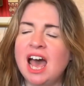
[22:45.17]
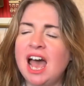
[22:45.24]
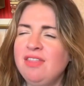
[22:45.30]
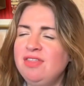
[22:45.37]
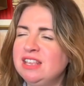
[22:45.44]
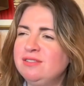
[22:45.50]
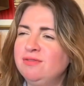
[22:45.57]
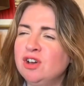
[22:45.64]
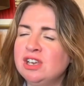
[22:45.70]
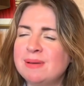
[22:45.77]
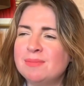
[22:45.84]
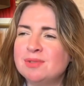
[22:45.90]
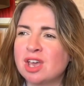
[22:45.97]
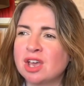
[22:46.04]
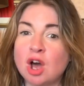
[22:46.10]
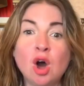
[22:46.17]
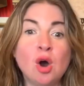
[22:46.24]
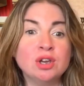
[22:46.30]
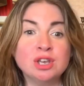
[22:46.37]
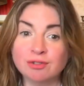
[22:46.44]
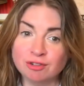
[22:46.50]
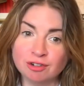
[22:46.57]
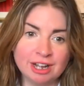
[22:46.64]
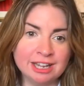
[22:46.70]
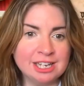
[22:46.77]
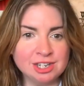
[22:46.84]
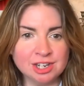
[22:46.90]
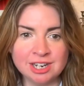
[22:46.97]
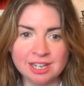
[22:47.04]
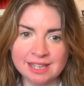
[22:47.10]
I had this voice that was going, oh, you've
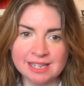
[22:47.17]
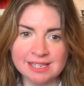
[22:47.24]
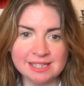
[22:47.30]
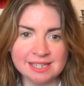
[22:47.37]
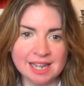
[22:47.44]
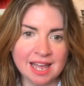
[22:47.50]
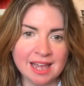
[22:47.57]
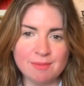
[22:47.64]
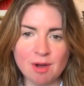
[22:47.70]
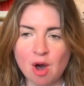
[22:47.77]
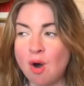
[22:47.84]
really done it this time.